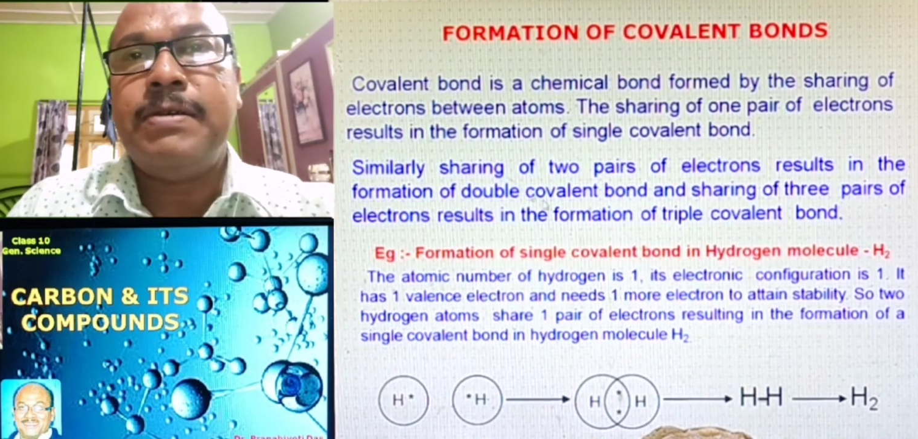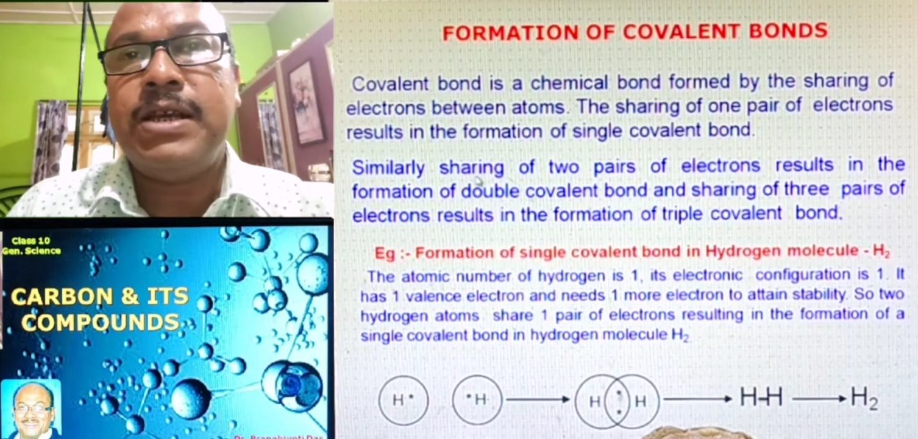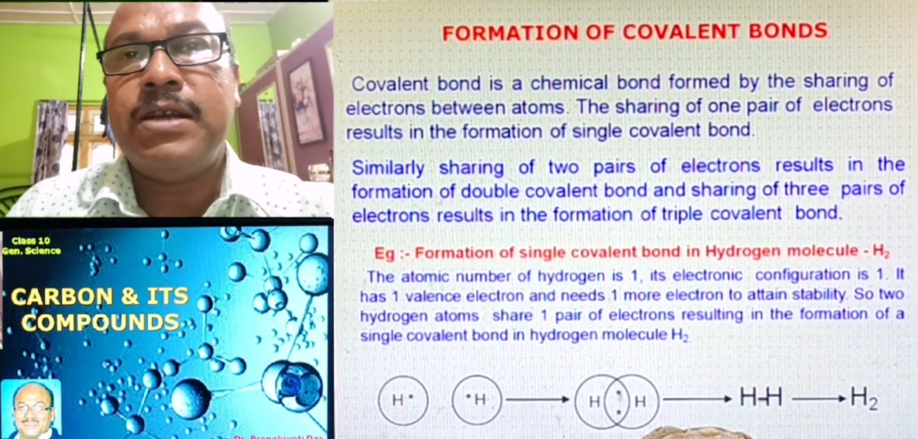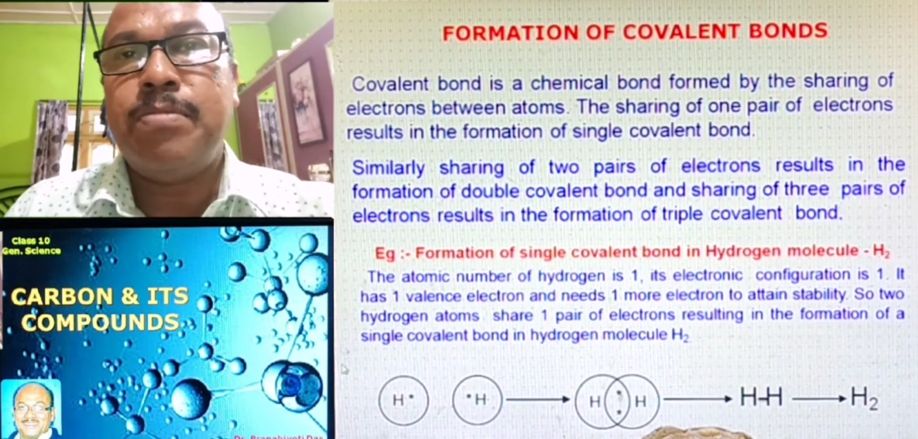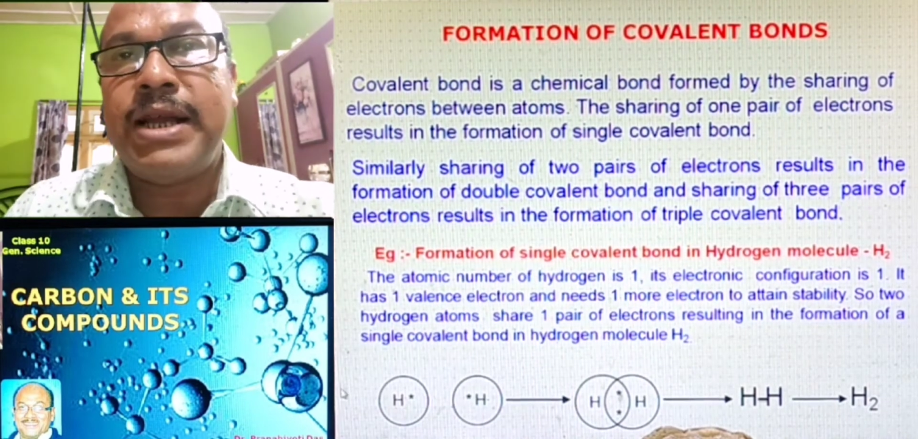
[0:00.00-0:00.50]

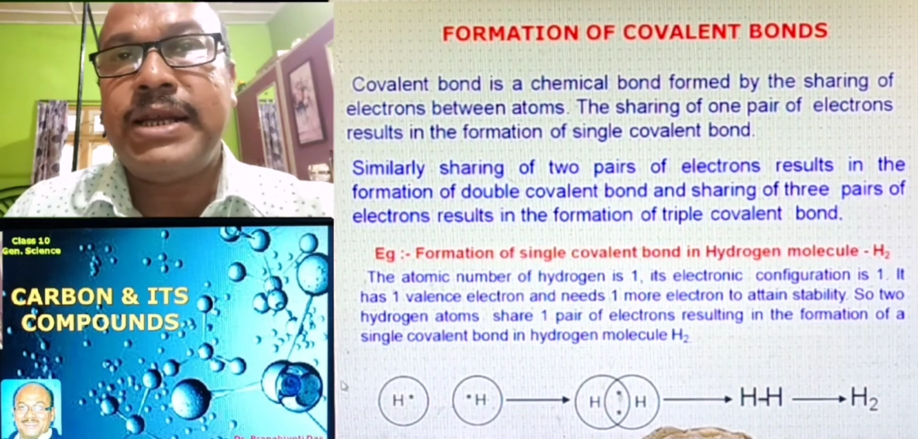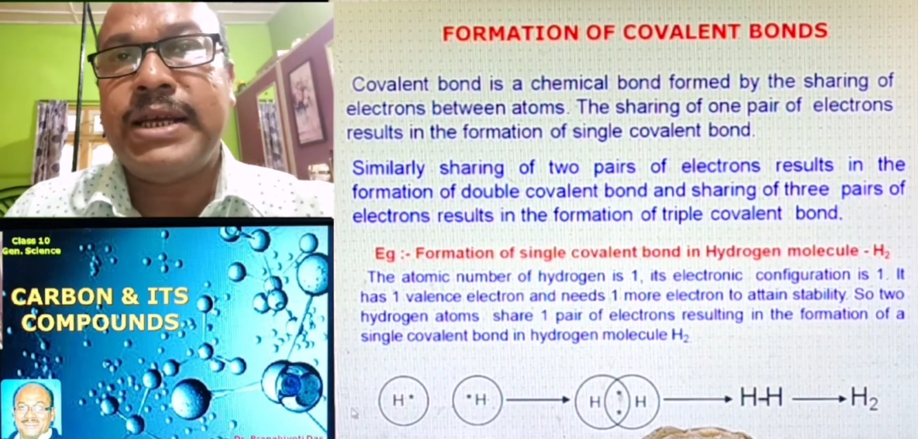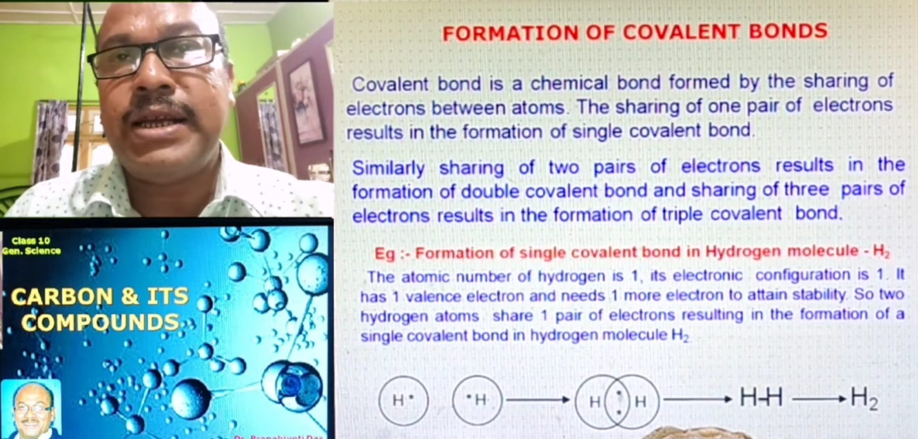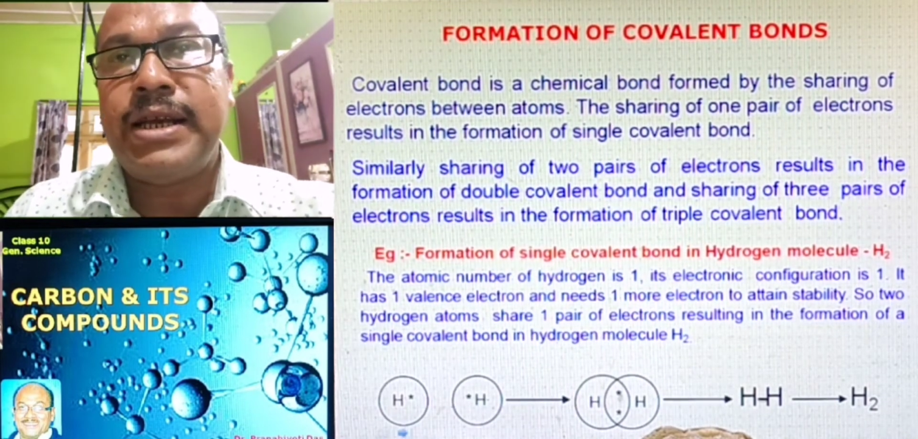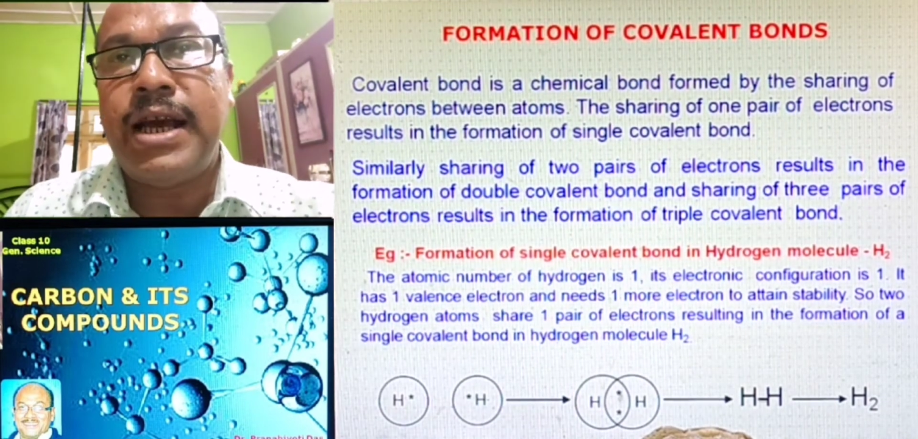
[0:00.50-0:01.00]
it by
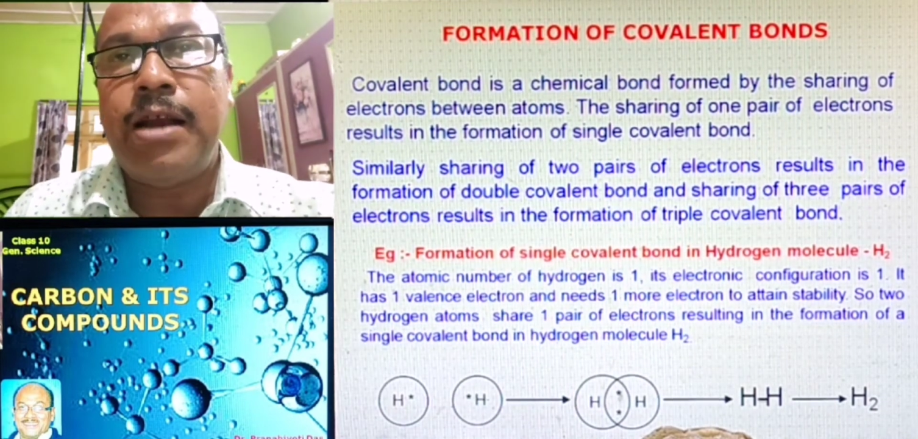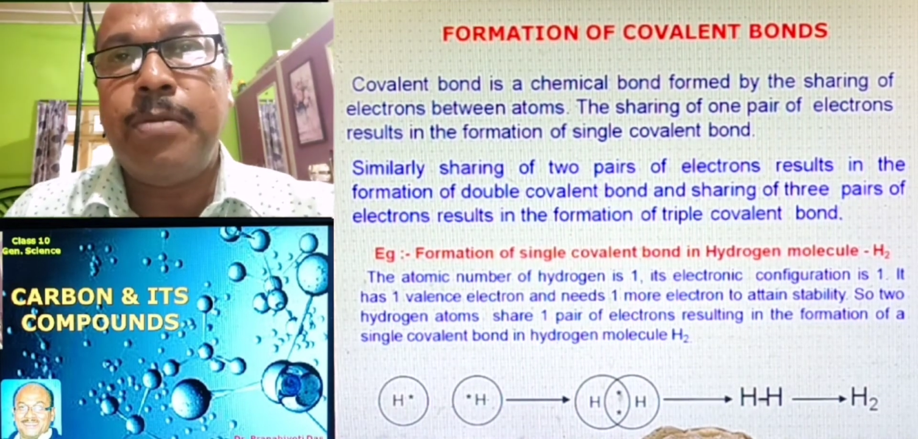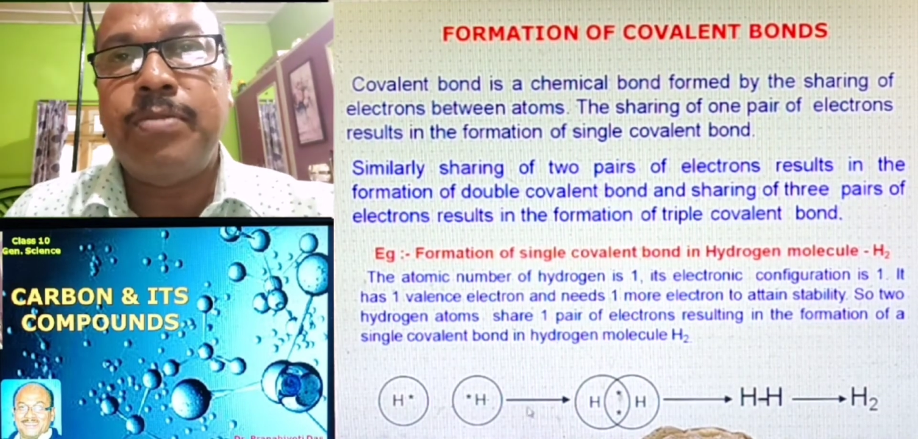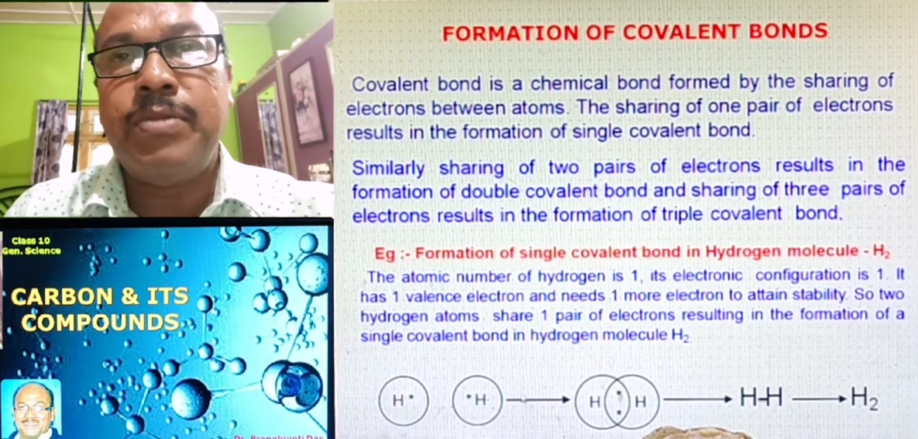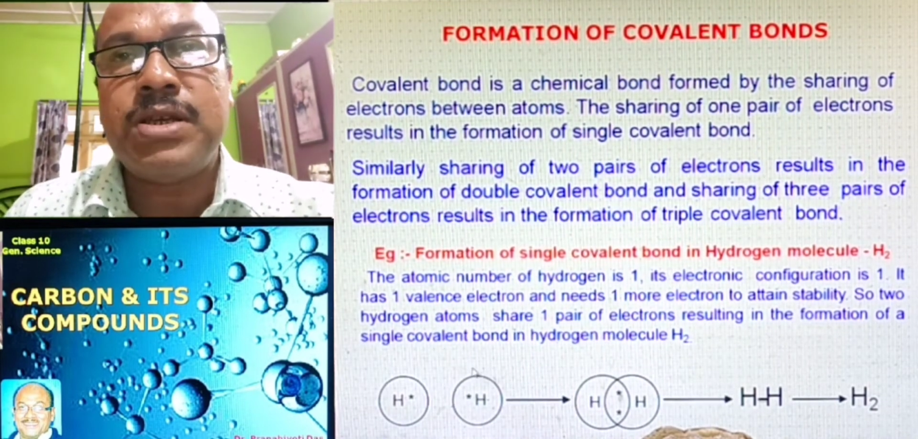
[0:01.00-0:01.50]
taking the help
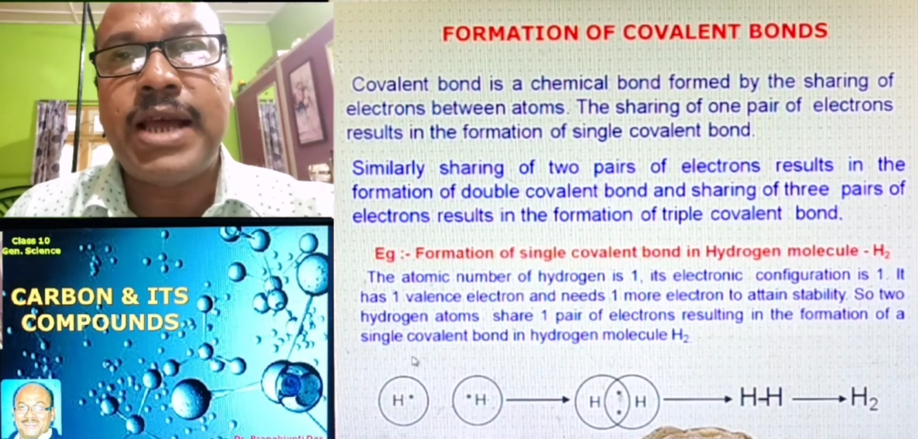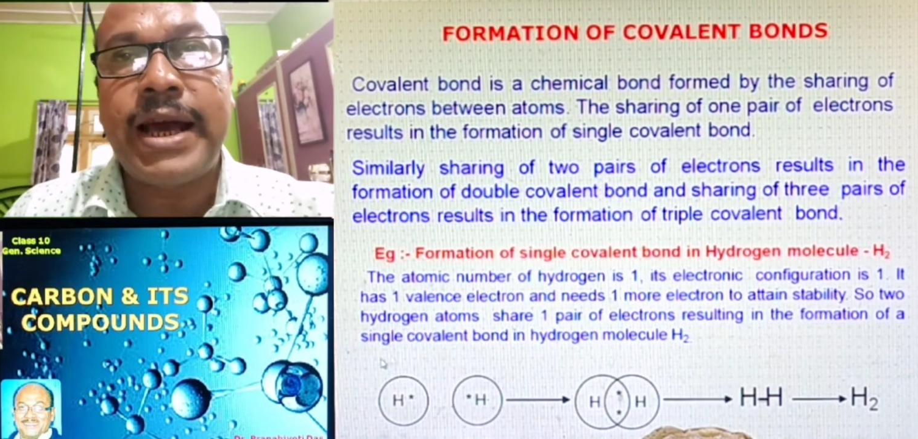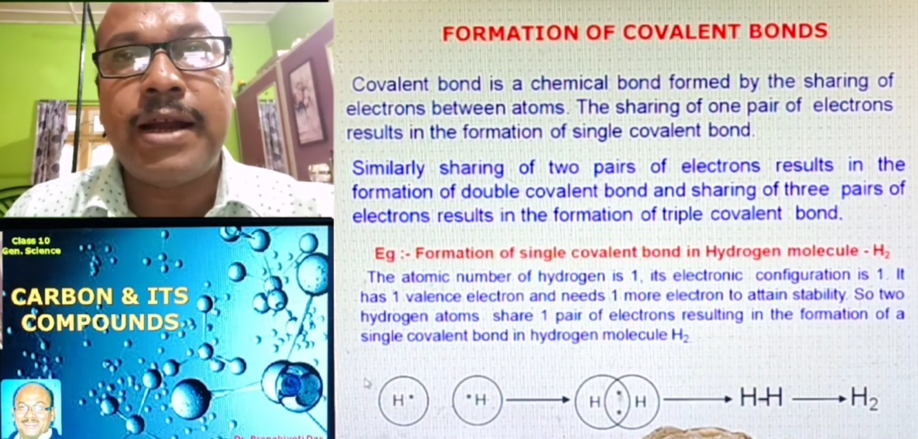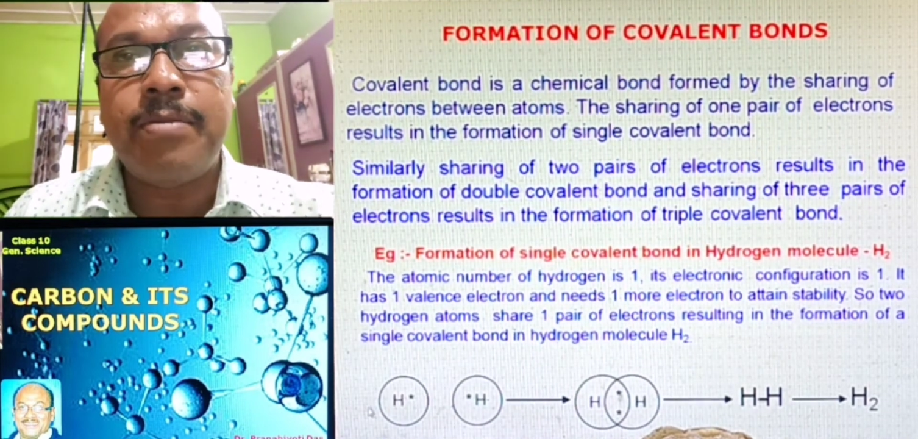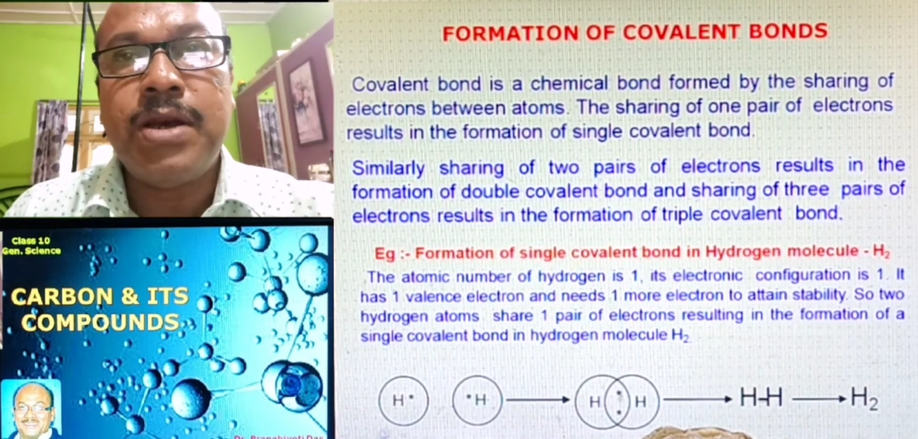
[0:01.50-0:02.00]
of this
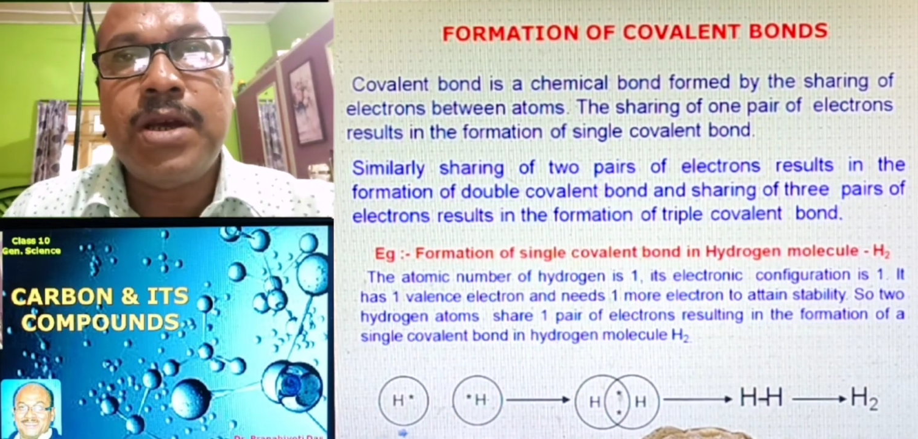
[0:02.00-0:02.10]
diagram.